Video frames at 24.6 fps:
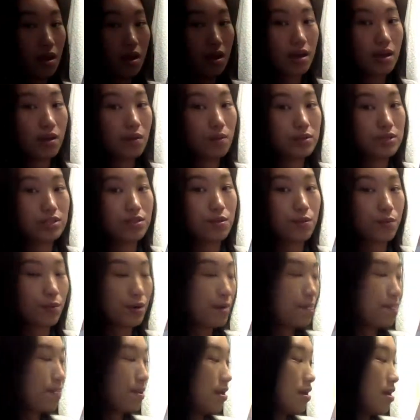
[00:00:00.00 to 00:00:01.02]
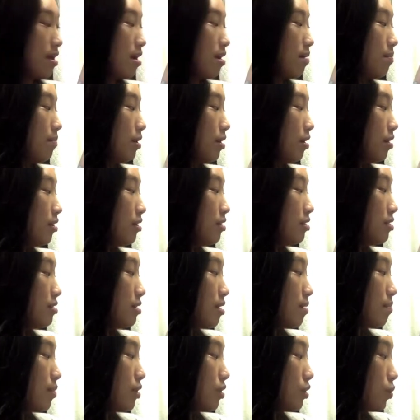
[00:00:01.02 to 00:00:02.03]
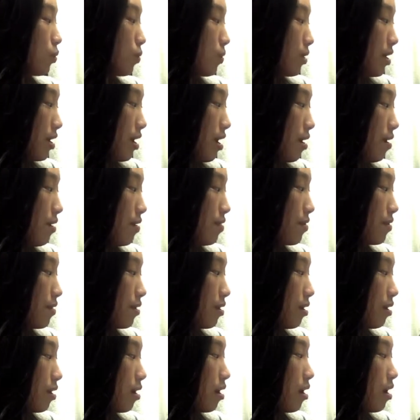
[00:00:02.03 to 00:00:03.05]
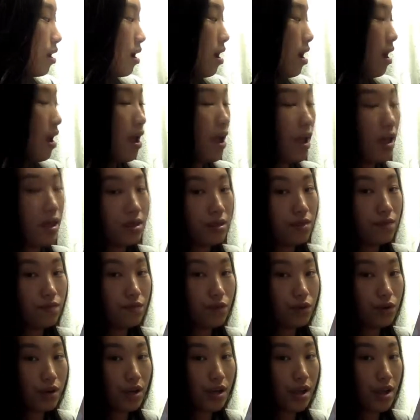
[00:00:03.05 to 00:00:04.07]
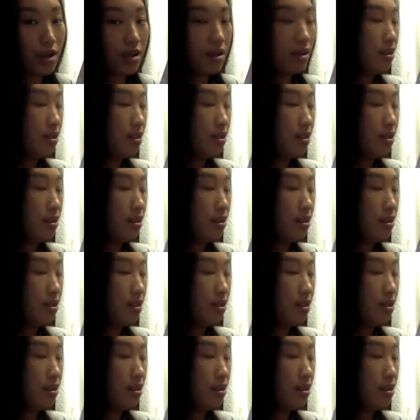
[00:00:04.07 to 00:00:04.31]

It was 3 p.m. on December 28th, 1848 in